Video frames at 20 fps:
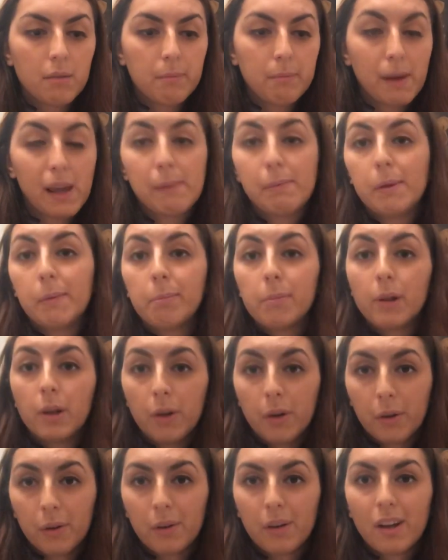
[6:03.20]
baby
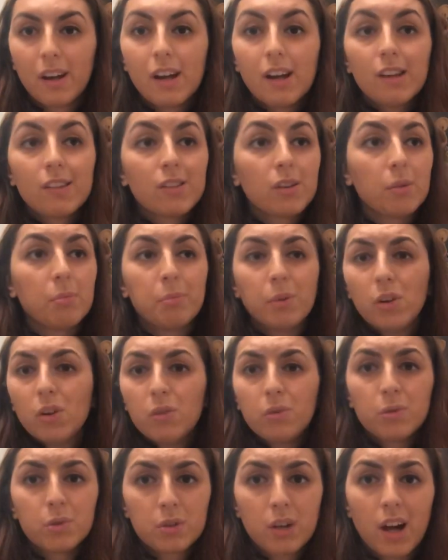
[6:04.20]
blue. So
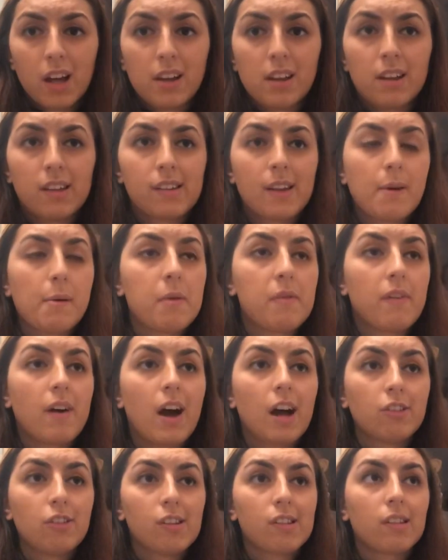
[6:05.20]
beautiful colours. However,
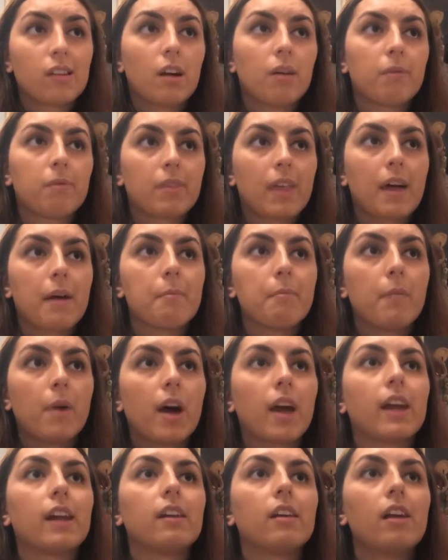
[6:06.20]
I just love that
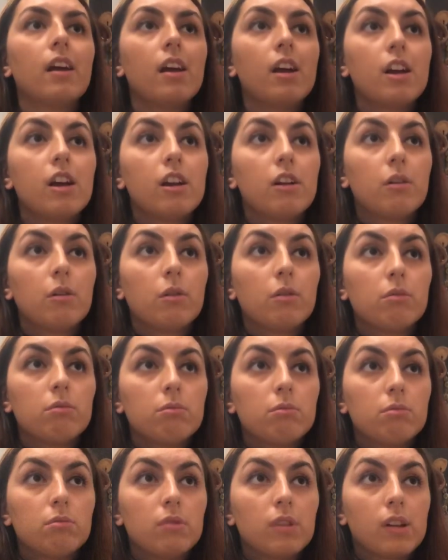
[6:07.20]
mine
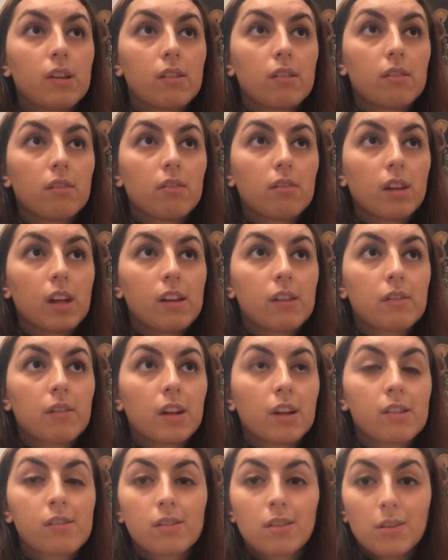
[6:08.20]
is
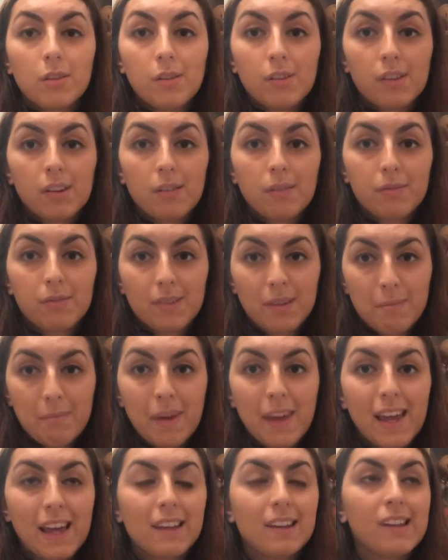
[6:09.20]
exclusive to
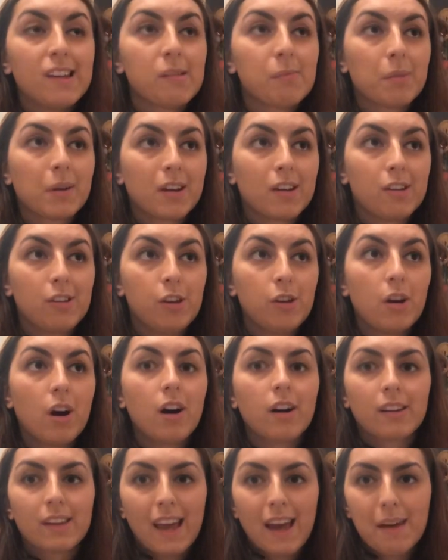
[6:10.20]
me, at least, because you
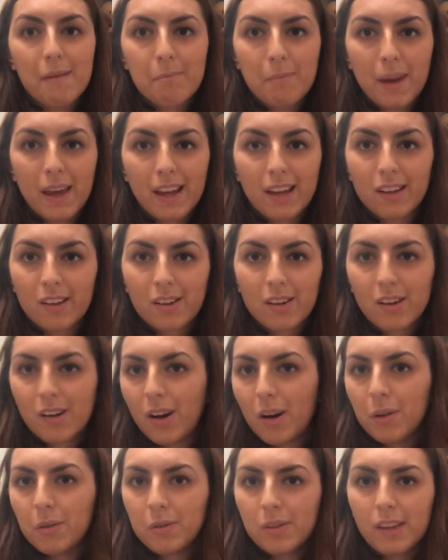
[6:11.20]
can't get pink
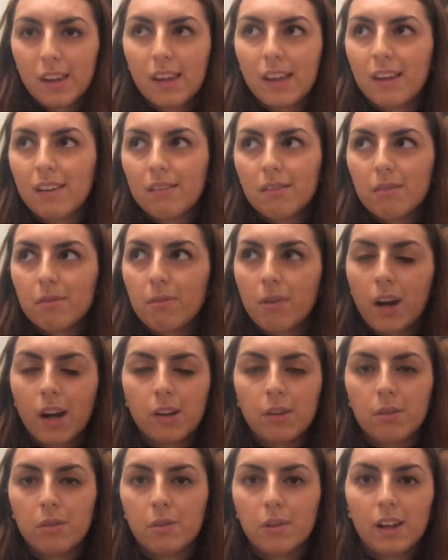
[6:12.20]
Halsey
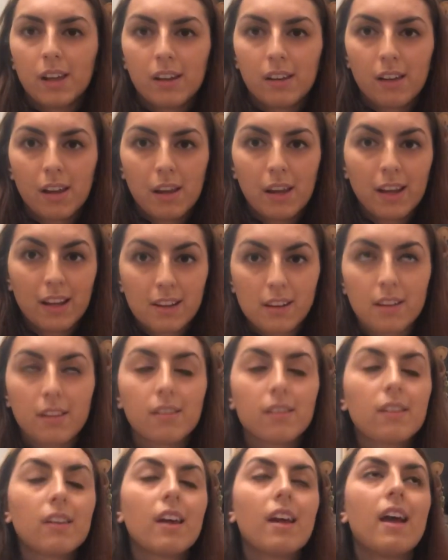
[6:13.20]
vinyl in
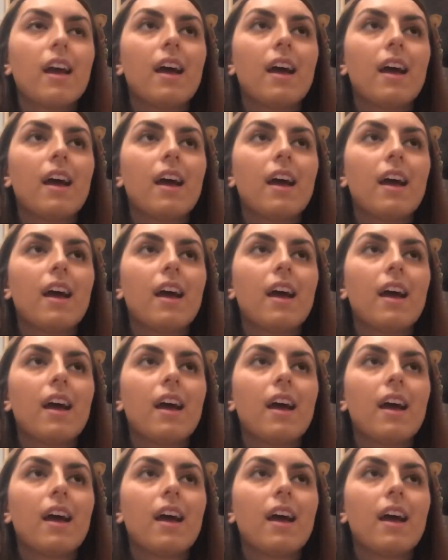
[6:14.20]
England,